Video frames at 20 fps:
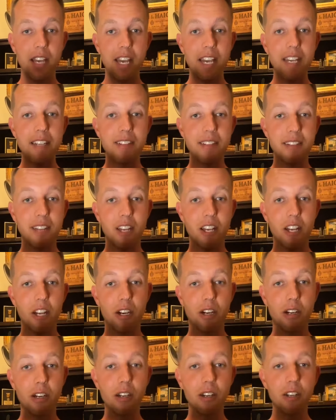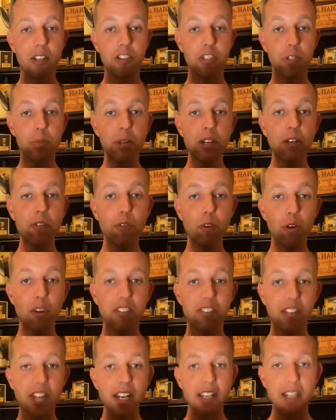It's Schmega4
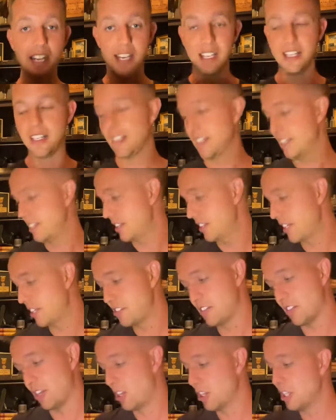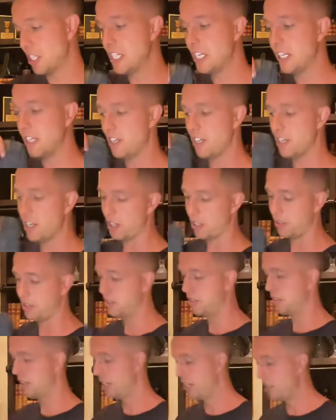Zegna. That's all you need to know.
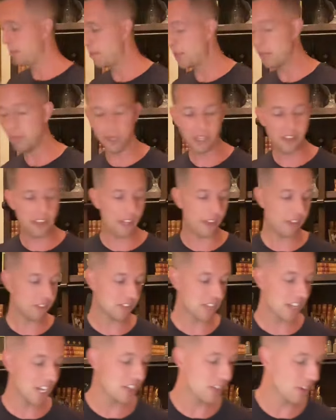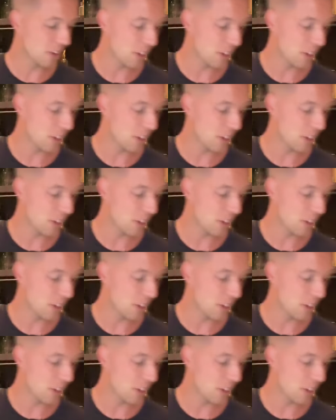People on the other side